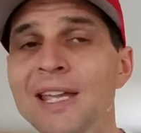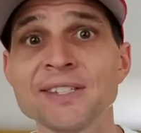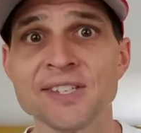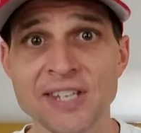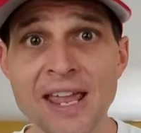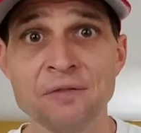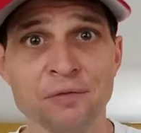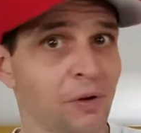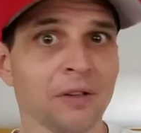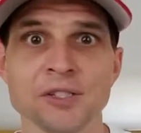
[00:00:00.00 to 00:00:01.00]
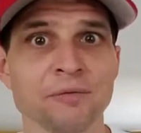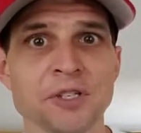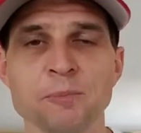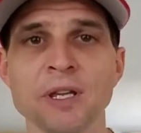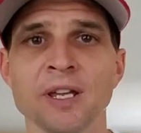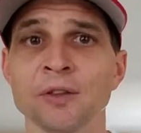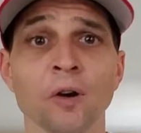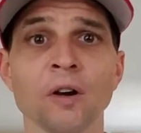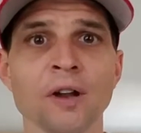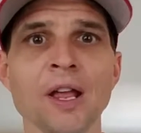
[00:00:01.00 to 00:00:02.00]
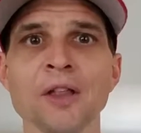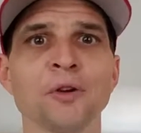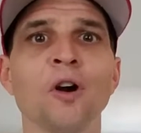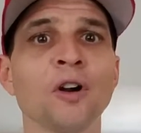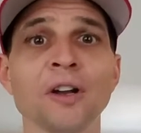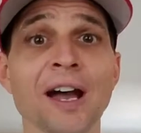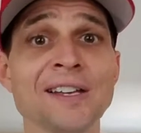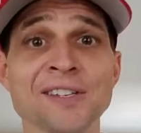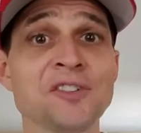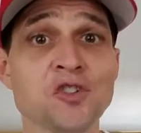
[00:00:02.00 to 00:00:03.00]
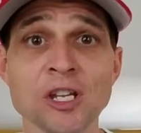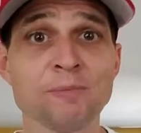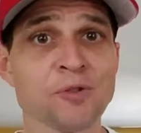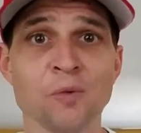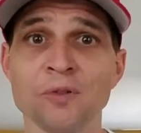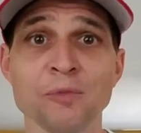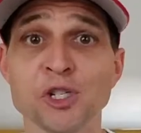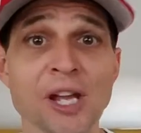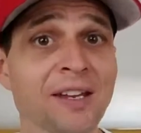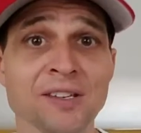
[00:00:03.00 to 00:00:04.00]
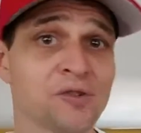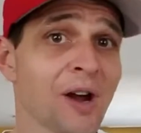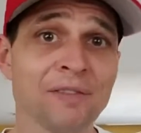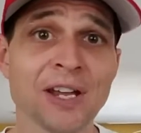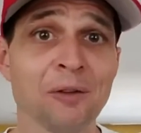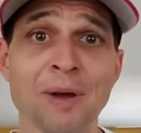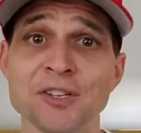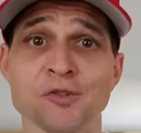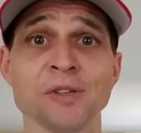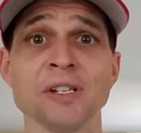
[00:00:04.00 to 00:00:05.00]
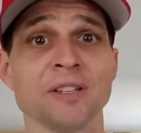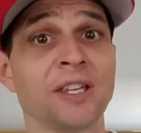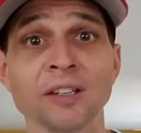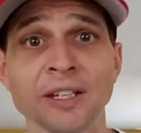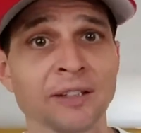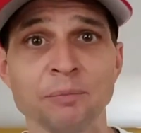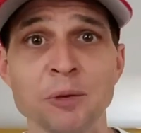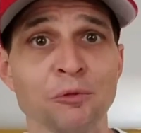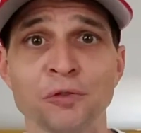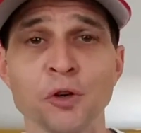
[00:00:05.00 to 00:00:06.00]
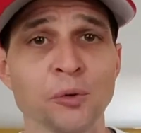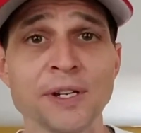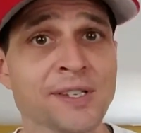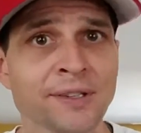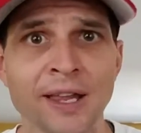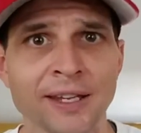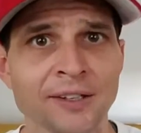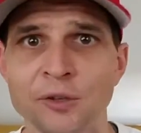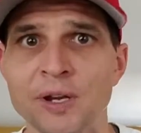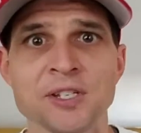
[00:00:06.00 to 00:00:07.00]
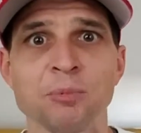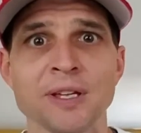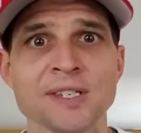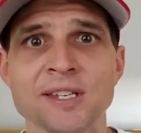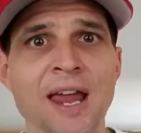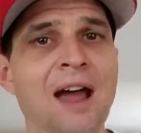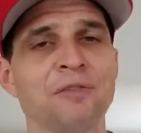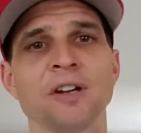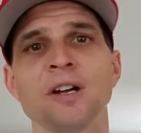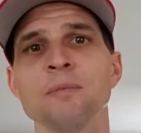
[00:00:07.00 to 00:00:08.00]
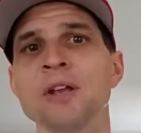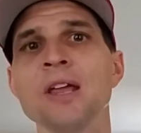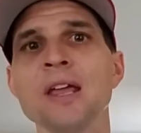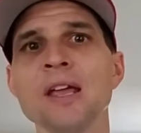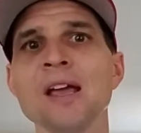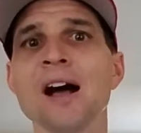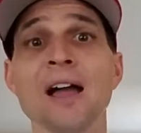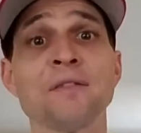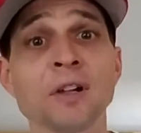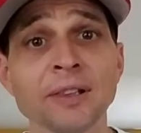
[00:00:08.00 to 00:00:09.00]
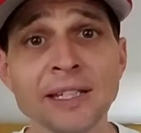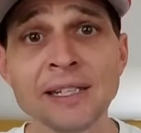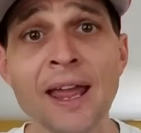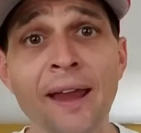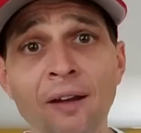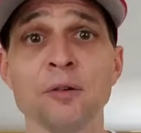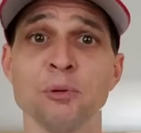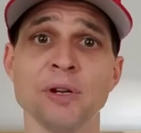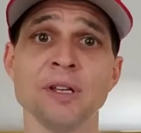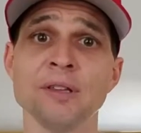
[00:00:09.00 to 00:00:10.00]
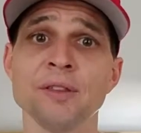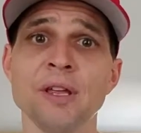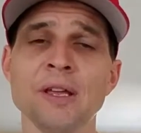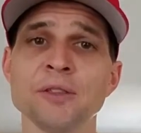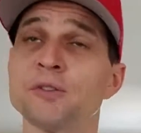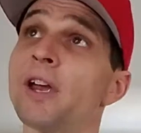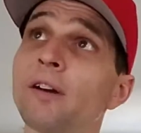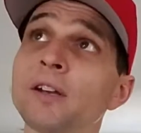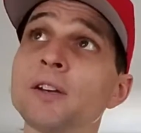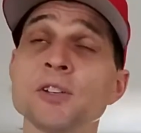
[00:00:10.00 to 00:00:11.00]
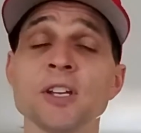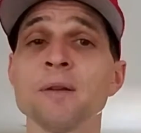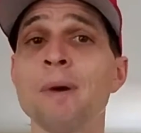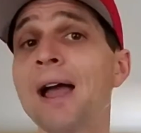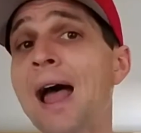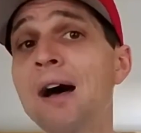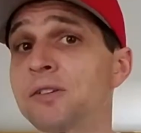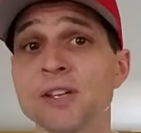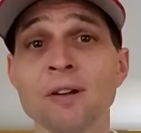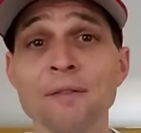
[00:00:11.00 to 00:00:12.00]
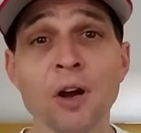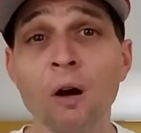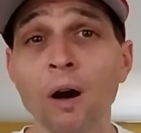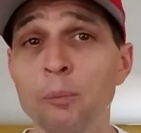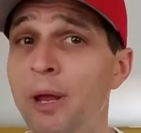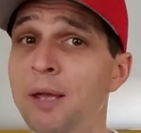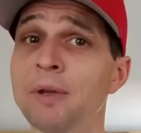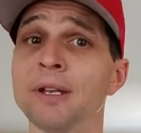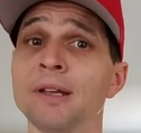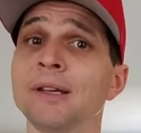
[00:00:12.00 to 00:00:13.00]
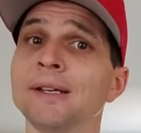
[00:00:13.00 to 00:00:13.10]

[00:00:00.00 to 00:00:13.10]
it's safe, relatively speaking. There aren't guys in Jeeps with machetes driving down my street, killing people for no reason, like in crazy places in Africa. I mean, I have clean air to breathe. There's air conditioning in my house. I don't have a car payment.